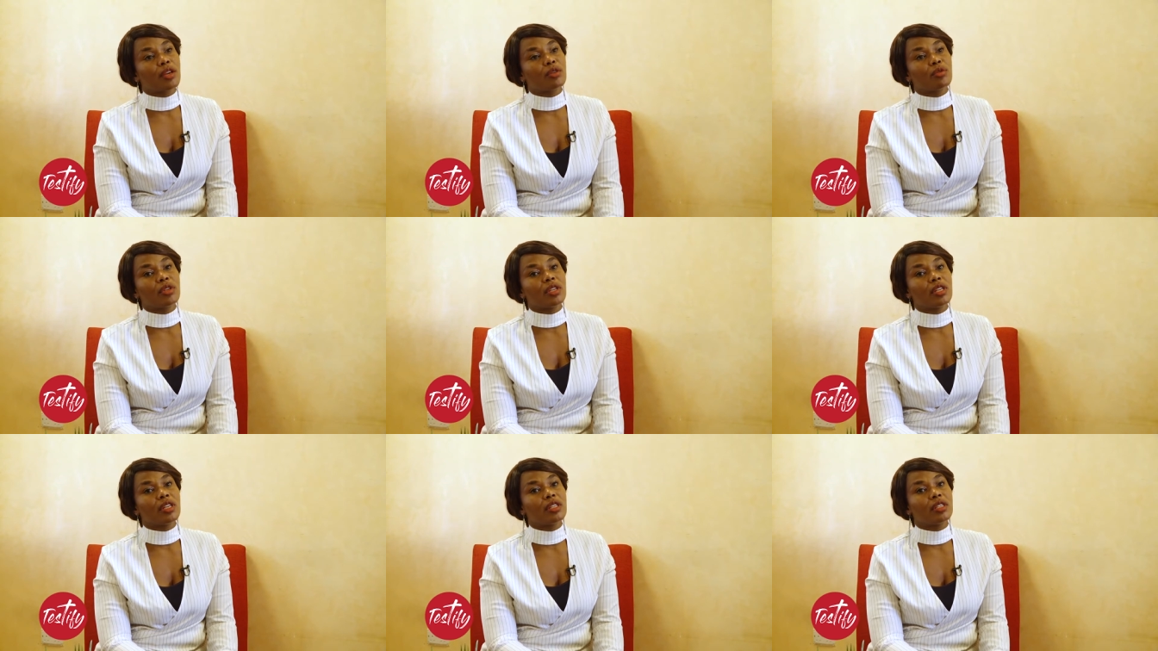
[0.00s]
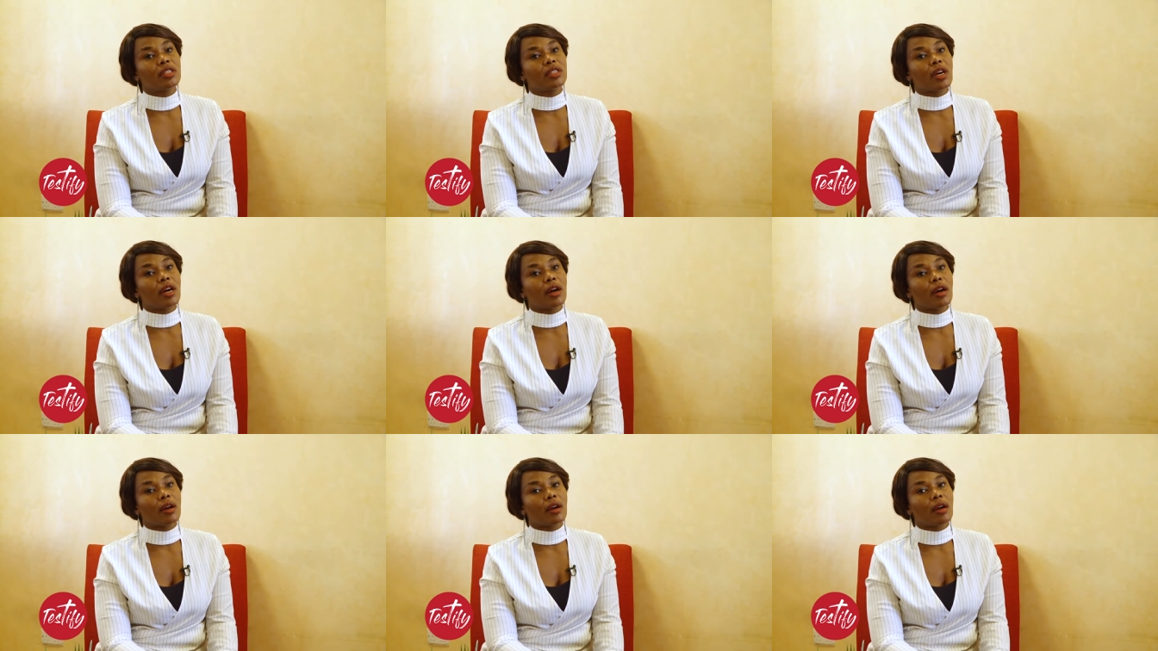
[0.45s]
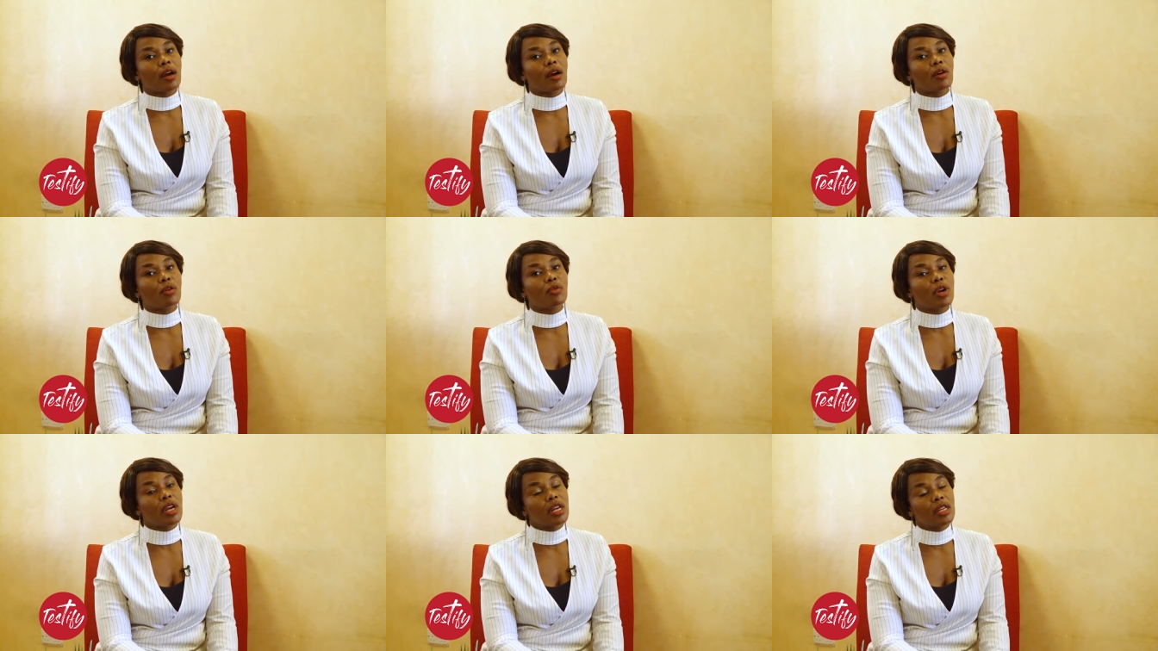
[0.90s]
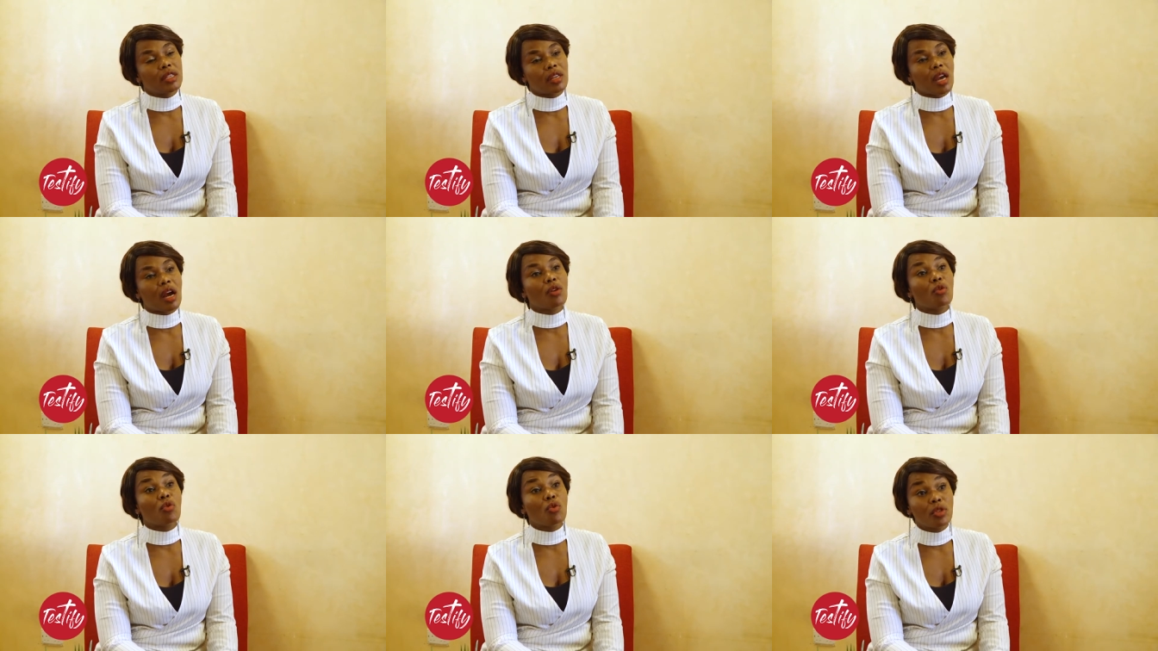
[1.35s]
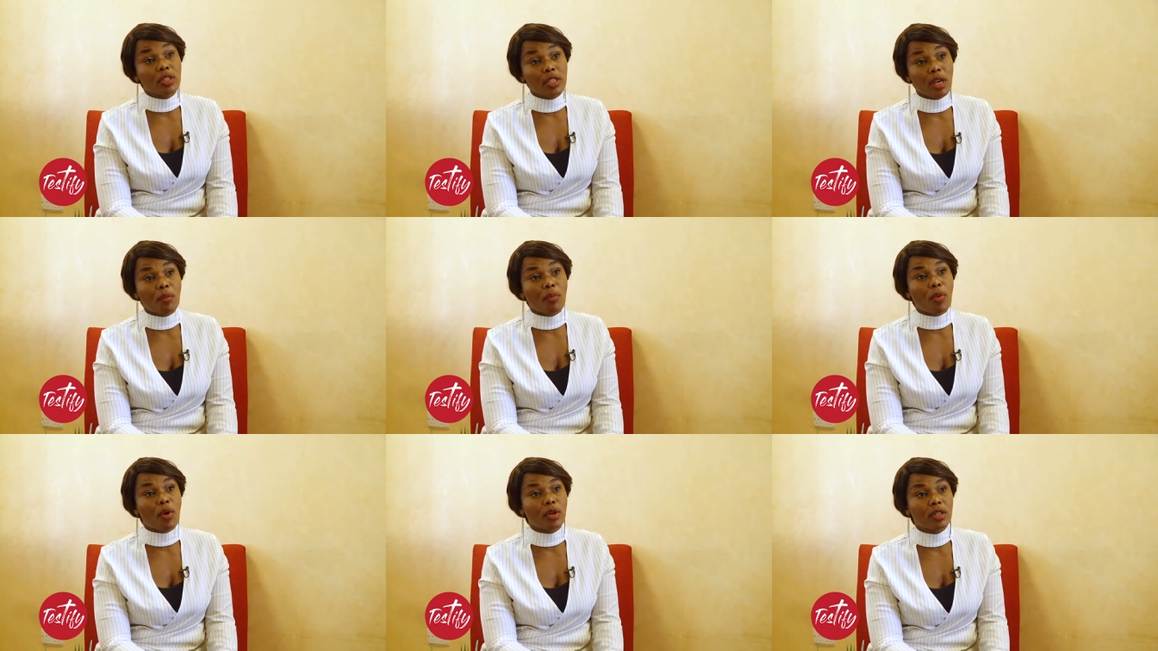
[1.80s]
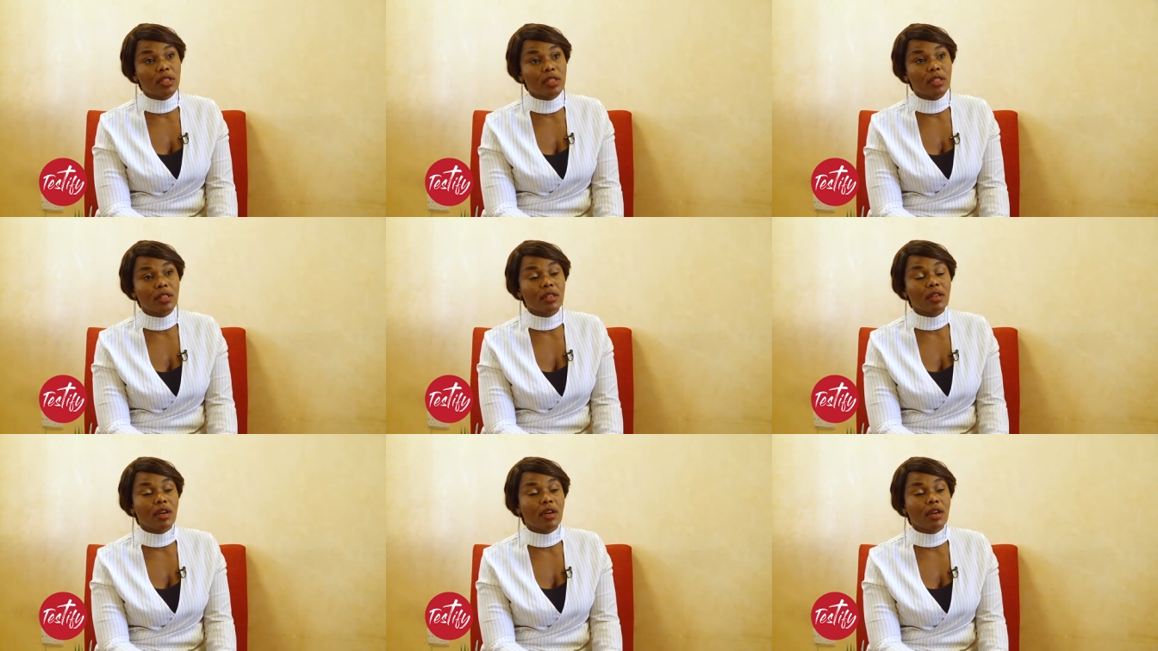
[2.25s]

You need a good support